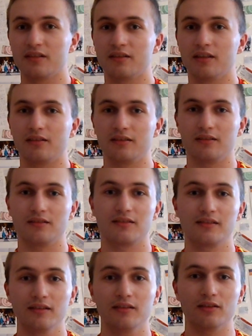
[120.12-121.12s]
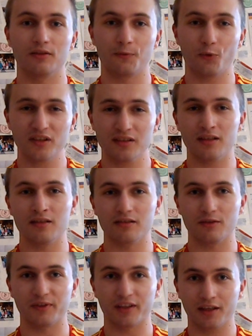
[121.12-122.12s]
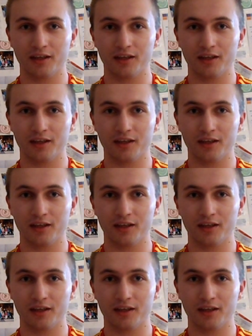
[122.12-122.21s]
says that the city of residence of the